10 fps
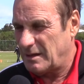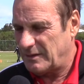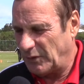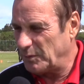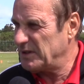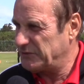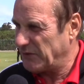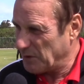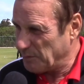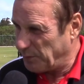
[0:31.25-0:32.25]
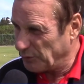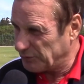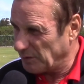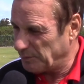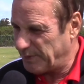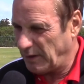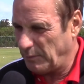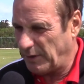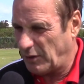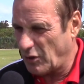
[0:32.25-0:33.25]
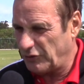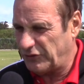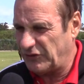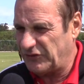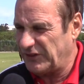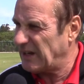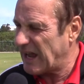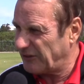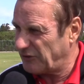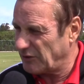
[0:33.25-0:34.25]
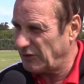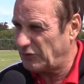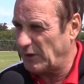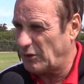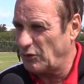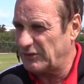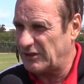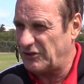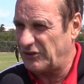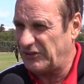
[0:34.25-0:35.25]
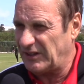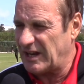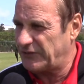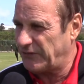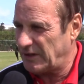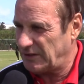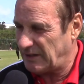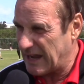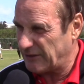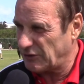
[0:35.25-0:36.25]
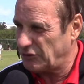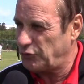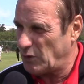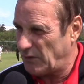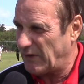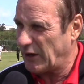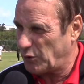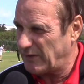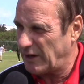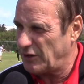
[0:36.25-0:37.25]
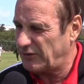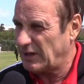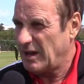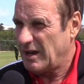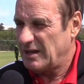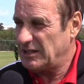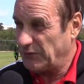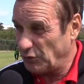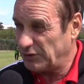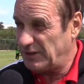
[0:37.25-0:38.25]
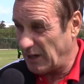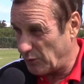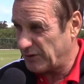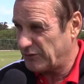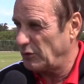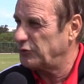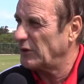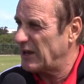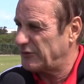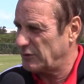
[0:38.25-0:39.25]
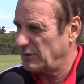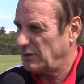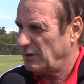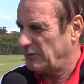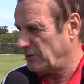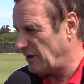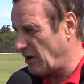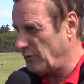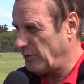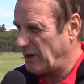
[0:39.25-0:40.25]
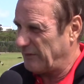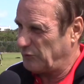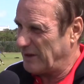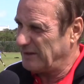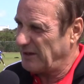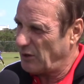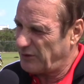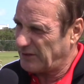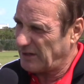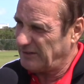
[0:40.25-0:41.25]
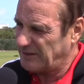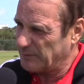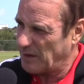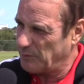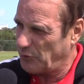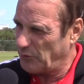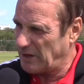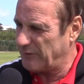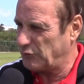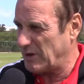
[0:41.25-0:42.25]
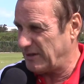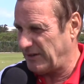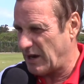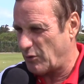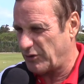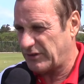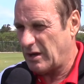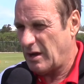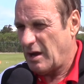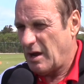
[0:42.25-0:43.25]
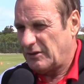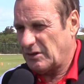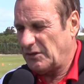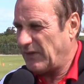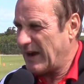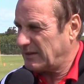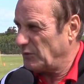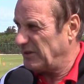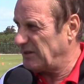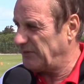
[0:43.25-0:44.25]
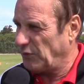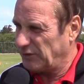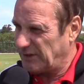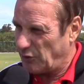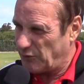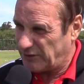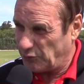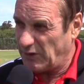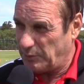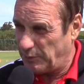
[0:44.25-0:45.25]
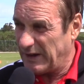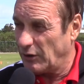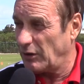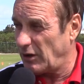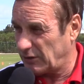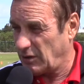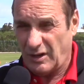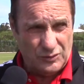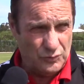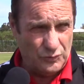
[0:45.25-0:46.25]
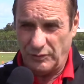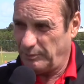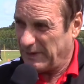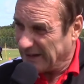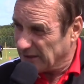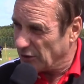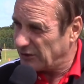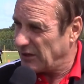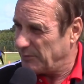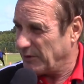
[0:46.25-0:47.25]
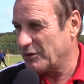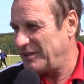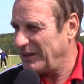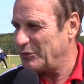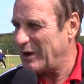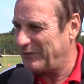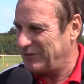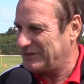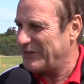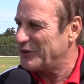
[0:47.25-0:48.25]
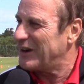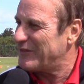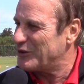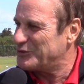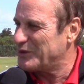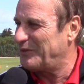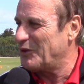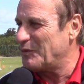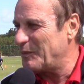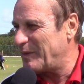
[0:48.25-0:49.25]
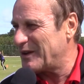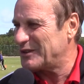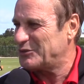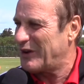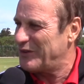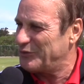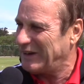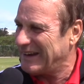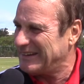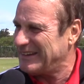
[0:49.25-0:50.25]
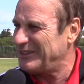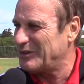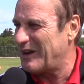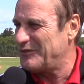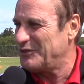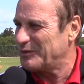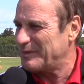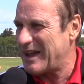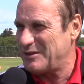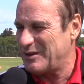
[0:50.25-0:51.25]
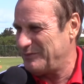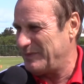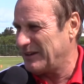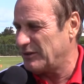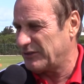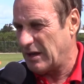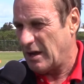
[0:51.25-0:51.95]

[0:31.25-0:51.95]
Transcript: For me, it's very important because the C license, we call that the C license UFI equivalence, is 40 hours altogether. So now we have 20 hours, and in September we'll have 20 hours. So in fact, with the 40 hours, we will bring a lot to beginners, because here you have several levels. You have formal players, you have ladies, you have young men, you have beginners.